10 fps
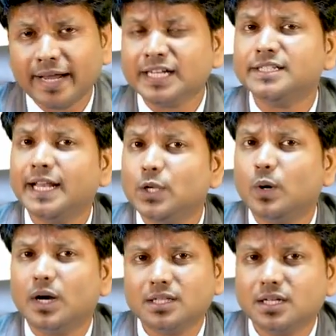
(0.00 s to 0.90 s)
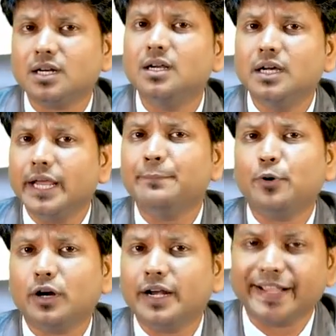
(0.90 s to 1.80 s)
I can tell you another
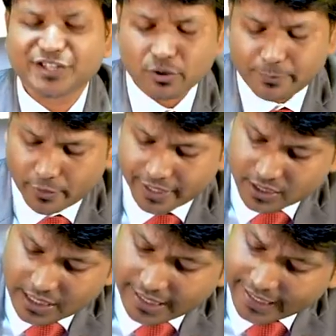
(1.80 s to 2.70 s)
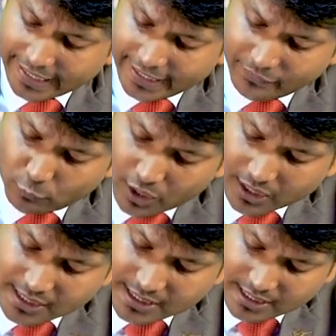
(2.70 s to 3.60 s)
important extra point. In what
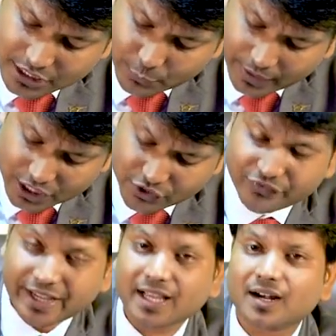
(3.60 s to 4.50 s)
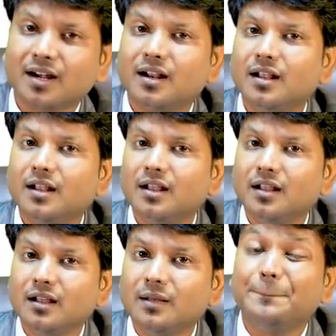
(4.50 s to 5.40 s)
are the situations where
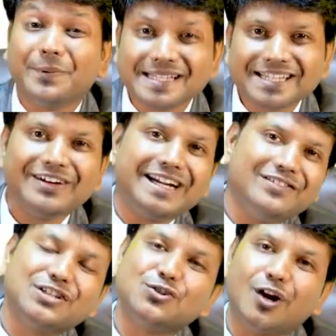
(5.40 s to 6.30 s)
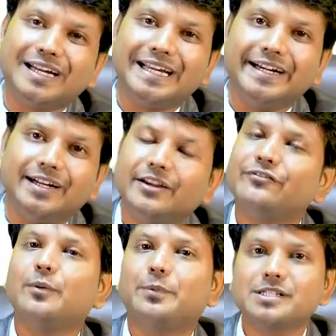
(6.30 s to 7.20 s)
preservative is not needed?
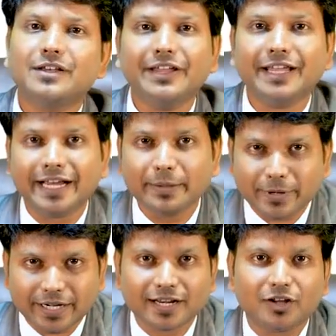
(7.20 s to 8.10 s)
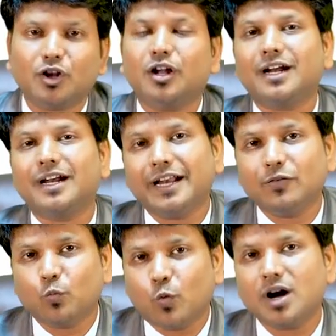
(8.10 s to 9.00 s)
If you are preserving any particular organ,
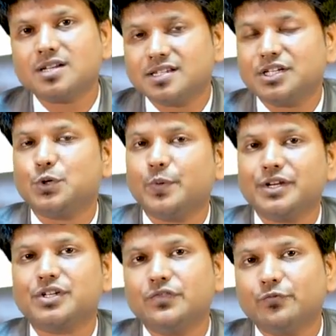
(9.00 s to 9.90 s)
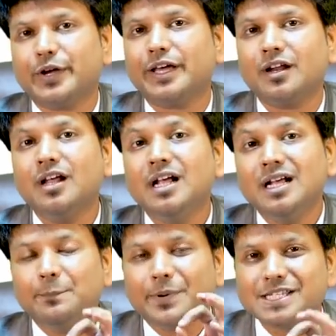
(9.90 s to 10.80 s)
and what situation where
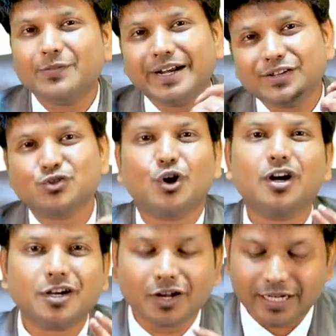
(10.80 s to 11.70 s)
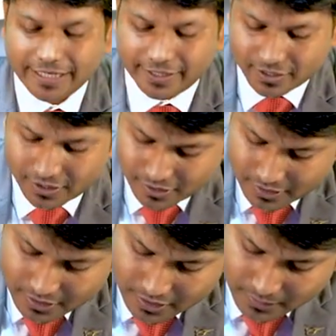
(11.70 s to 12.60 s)
preservative is not at all needed?
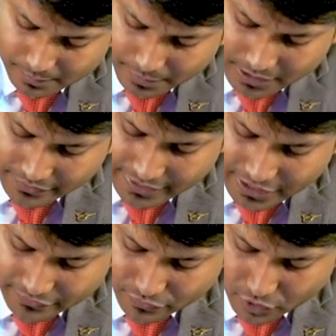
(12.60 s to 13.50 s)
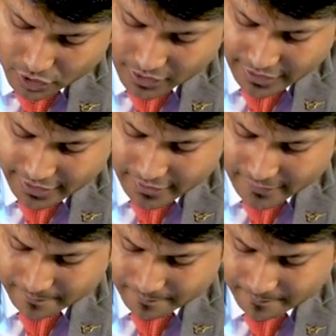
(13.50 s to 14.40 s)
Preservative not needed.